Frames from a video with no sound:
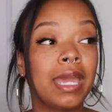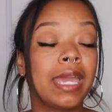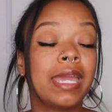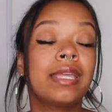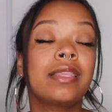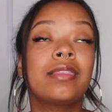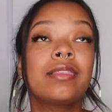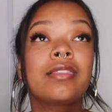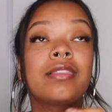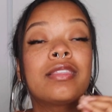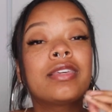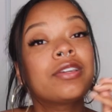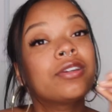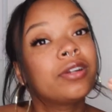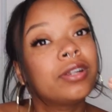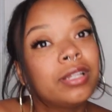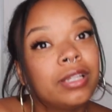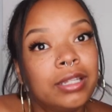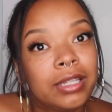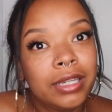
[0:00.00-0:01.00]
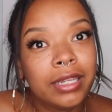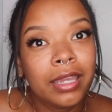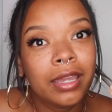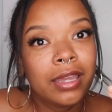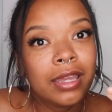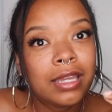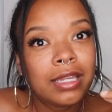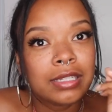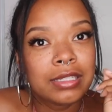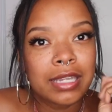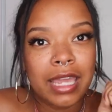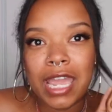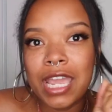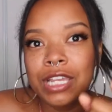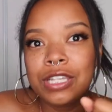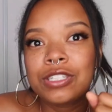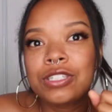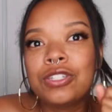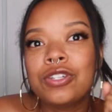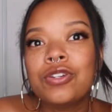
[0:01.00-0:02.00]
It literally
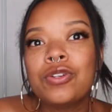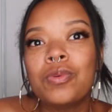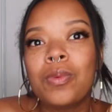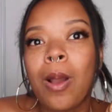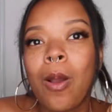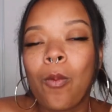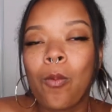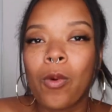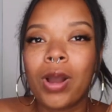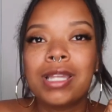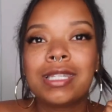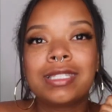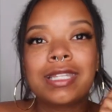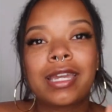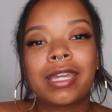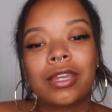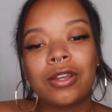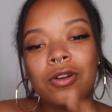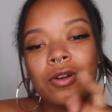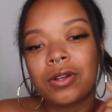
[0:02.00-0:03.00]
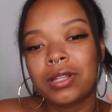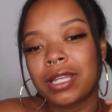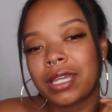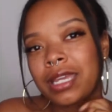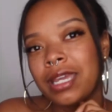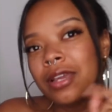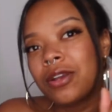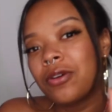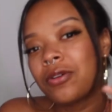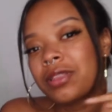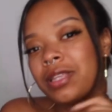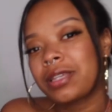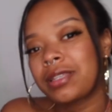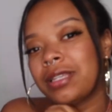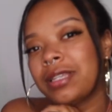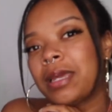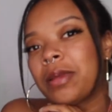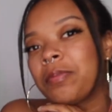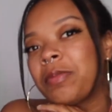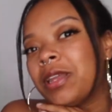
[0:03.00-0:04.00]
takes you 1 second. Go click it. Go click
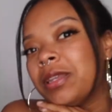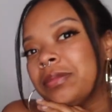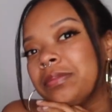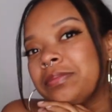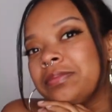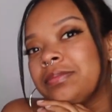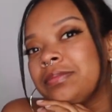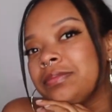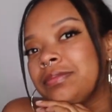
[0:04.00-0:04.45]
the like button.